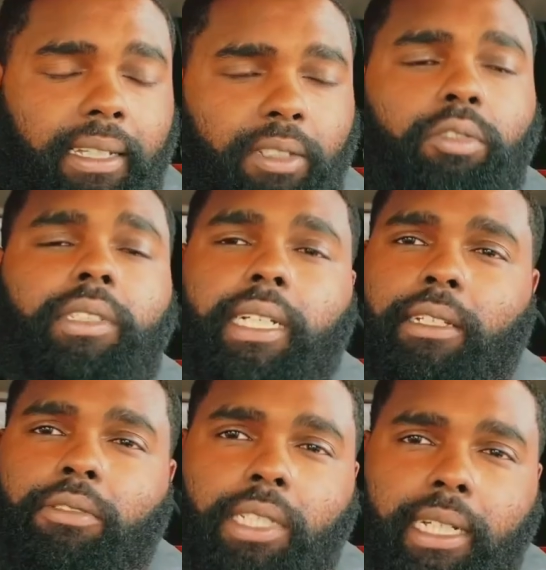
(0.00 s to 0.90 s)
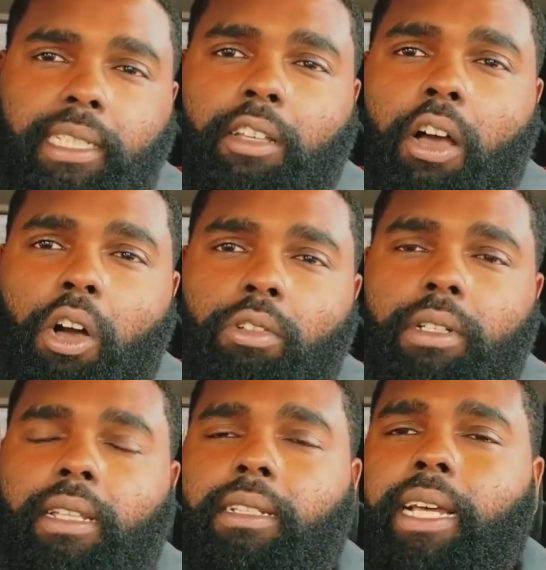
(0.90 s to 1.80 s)
You took you took it to a whole
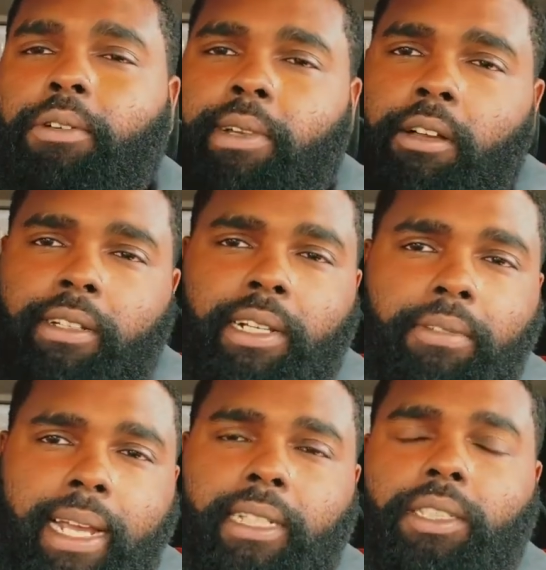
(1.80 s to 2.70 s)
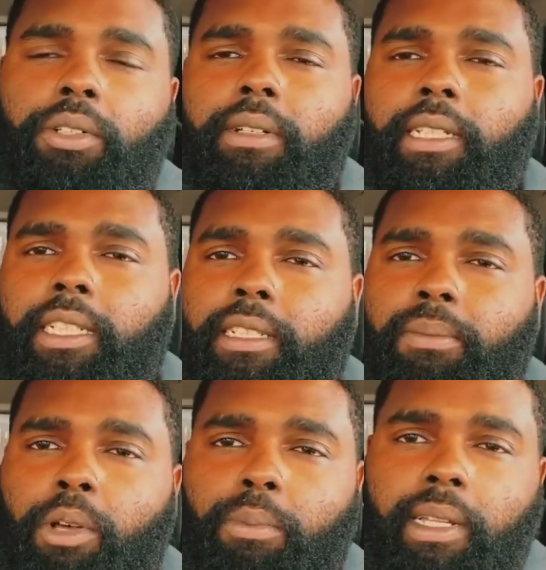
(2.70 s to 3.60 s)
nother level. We're gonna get right into it in just a moment,